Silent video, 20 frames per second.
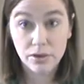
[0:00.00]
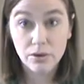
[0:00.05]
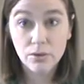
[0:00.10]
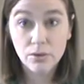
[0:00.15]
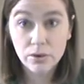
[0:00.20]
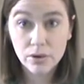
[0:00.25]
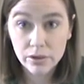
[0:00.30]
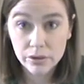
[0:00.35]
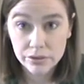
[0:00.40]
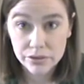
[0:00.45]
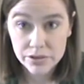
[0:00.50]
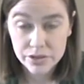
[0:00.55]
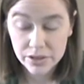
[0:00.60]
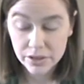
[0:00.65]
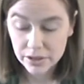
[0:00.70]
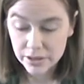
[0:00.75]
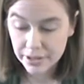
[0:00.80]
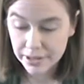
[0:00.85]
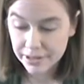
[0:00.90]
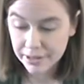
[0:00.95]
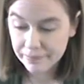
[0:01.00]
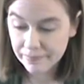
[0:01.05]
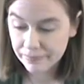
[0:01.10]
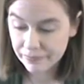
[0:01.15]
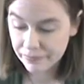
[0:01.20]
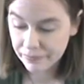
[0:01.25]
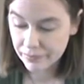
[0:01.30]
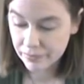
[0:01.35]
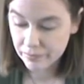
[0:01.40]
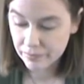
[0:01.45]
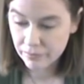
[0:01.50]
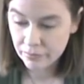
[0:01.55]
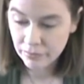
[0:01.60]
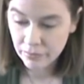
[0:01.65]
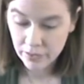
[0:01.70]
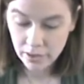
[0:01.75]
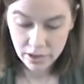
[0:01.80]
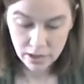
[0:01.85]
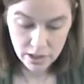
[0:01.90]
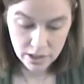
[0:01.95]
corners are in
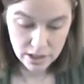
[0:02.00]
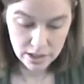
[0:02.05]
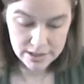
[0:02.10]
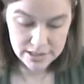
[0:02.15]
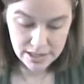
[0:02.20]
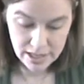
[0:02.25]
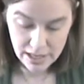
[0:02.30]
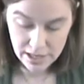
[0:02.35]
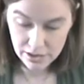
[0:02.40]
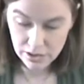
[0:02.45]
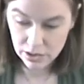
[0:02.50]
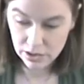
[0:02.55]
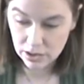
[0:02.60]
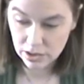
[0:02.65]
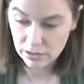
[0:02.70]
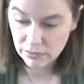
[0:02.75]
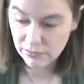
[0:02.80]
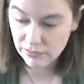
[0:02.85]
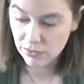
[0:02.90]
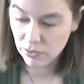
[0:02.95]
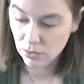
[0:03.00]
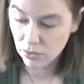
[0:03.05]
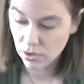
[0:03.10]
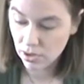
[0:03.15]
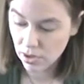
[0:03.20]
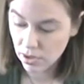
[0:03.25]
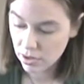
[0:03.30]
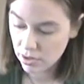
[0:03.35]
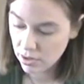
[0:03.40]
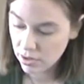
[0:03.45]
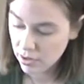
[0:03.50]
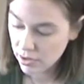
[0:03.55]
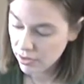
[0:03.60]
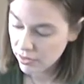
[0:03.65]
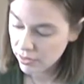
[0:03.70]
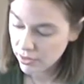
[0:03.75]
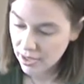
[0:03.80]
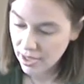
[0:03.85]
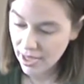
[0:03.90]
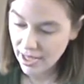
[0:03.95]
is I look for
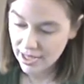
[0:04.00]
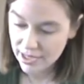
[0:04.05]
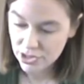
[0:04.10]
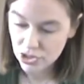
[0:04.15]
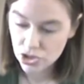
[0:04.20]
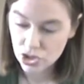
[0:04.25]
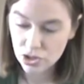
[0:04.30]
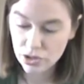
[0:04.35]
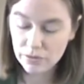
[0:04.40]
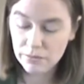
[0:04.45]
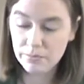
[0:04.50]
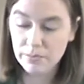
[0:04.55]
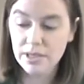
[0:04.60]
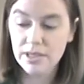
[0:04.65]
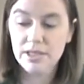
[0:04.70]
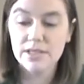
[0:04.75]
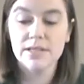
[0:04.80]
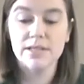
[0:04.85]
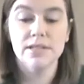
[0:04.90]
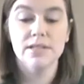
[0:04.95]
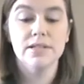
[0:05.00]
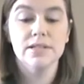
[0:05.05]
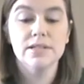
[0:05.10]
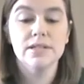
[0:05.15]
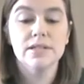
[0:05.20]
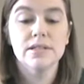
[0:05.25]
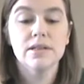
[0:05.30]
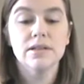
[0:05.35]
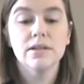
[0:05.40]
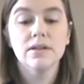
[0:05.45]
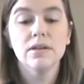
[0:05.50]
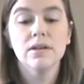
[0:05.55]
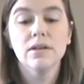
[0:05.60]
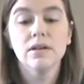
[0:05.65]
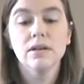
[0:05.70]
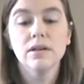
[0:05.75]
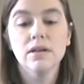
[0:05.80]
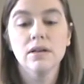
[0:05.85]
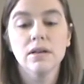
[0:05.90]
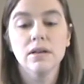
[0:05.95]
the edge pieces.
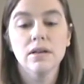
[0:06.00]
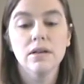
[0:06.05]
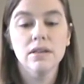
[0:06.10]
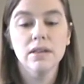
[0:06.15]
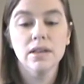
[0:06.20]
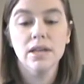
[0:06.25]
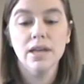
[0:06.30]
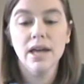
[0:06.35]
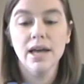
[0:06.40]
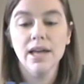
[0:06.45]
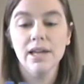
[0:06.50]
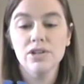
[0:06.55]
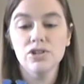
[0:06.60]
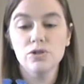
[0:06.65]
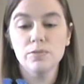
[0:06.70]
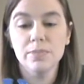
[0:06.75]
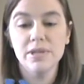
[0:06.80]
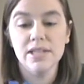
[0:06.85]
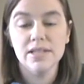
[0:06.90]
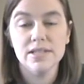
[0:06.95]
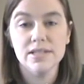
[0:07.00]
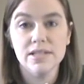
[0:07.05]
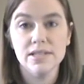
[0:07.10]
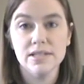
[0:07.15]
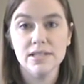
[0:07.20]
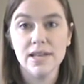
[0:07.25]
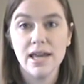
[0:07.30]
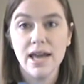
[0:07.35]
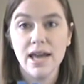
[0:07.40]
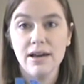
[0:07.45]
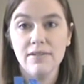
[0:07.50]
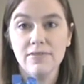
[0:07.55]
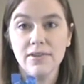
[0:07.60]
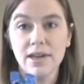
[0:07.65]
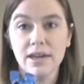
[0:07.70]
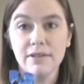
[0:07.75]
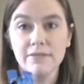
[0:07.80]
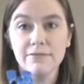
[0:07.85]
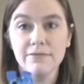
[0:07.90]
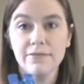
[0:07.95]
The edge pieces have
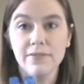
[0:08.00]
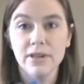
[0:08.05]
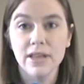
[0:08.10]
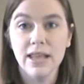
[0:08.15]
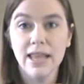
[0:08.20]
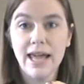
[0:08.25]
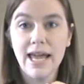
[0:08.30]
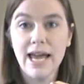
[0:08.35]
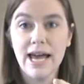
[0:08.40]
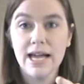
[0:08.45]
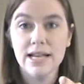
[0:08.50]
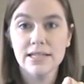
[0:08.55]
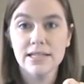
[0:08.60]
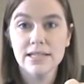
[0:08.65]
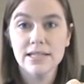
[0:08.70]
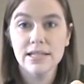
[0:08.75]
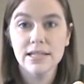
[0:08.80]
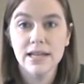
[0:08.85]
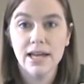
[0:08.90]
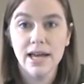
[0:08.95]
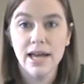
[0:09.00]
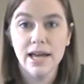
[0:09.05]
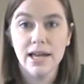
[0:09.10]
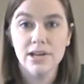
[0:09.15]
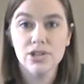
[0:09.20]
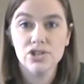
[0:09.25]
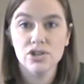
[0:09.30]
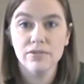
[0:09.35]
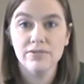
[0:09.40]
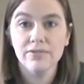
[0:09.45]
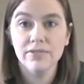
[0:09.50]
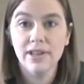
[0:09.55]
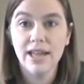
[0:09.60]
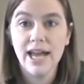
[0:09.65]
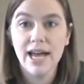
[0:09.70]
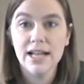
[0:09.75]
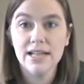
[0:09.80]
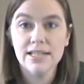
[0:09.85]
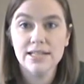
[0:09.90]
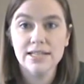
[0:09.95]
a flat edge, a
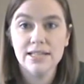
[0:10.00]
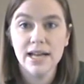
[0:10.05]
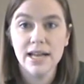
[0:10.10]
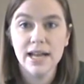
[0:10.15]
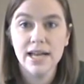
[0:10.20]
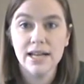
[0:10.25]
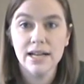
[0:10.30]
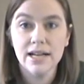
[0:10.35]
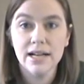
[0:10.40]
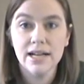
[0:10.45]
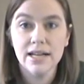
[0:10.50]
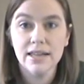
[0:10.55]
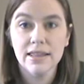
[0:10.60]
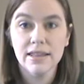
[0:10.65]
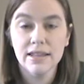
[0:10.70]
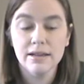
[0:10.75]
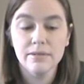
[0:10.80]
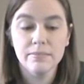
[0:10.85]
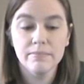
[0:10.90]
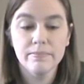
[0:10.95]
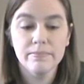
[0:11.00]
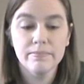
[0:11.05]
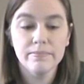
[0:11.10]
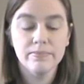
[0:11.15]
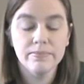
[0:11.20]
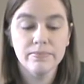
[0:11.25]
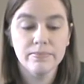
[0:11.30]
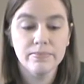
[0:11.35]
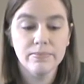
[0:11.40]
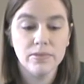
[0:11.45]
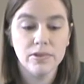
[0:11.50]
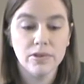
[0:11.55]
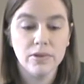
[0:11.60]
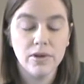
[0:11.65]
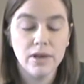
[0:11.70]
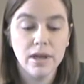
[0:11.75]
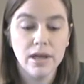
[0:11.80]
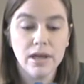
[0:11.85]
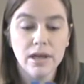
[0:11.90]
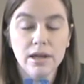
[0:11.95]
flat side on them.
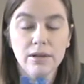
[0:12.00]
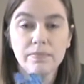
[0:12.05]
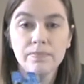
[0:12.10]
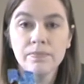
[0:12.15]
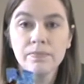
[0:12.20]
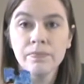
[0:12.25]
Okay,